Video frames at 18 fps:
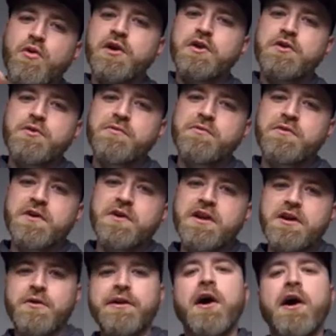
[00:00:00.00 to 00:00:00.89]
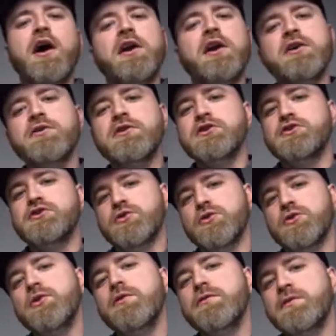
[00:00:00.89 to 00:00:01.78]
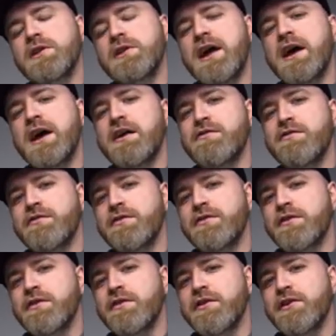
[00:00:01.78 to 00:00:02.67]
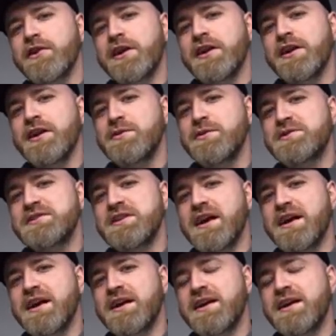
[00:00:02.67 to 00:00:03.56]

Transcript: gonna do a video on audio control for life. And he was like,